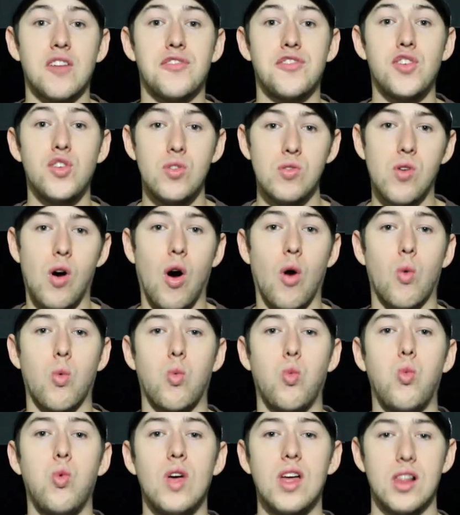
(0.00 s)
if you are
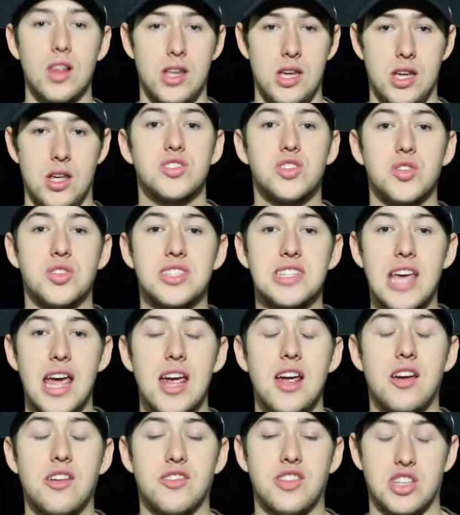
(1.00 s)
willing to
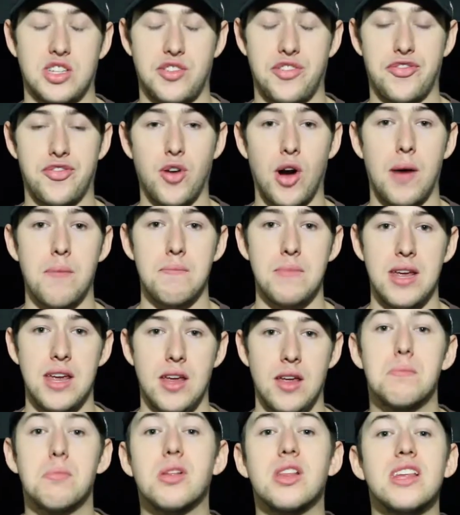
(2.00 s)
take this from
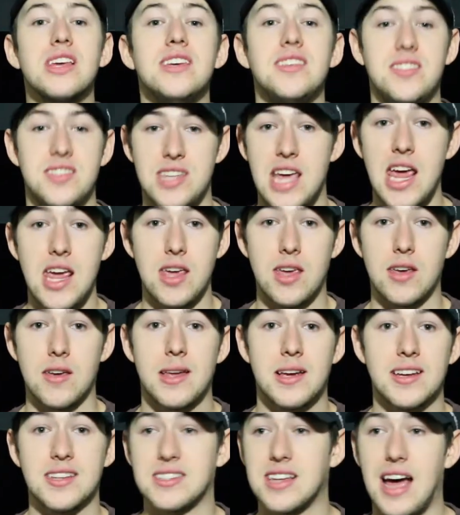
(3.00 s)
me, please take
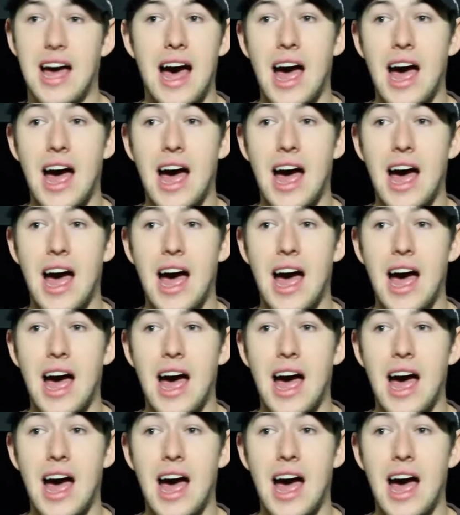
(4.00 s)
it, because